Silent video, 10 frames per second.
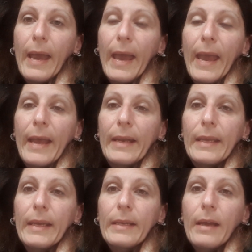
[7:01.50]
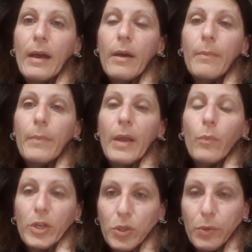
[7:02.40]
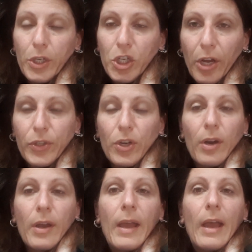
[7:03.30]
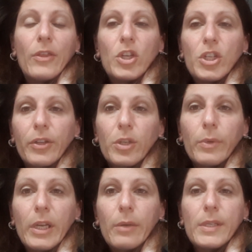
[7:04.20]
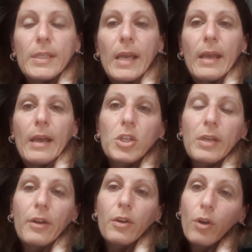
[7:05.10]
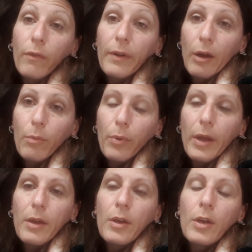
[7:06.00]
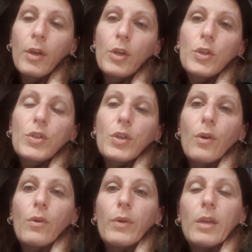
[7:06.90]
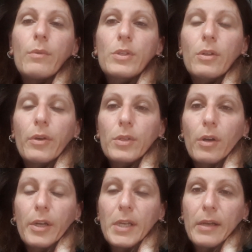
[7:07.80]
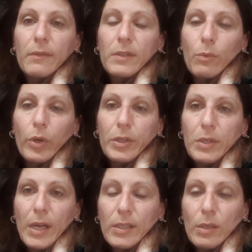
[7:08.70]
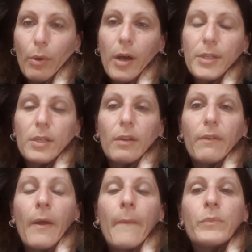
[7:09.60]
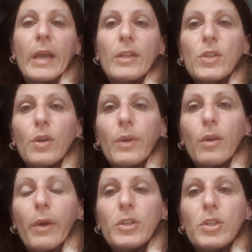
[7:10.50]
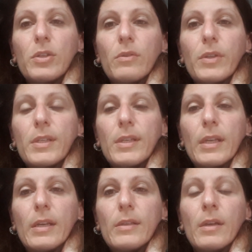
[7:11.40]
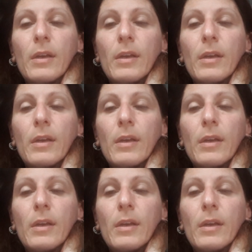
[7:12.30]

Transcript: and he had come and went to a shelter, and the shelter where he was staying actually had a COVID outbreak. So he was a close contact of someone who tested positive, and so he went to the city's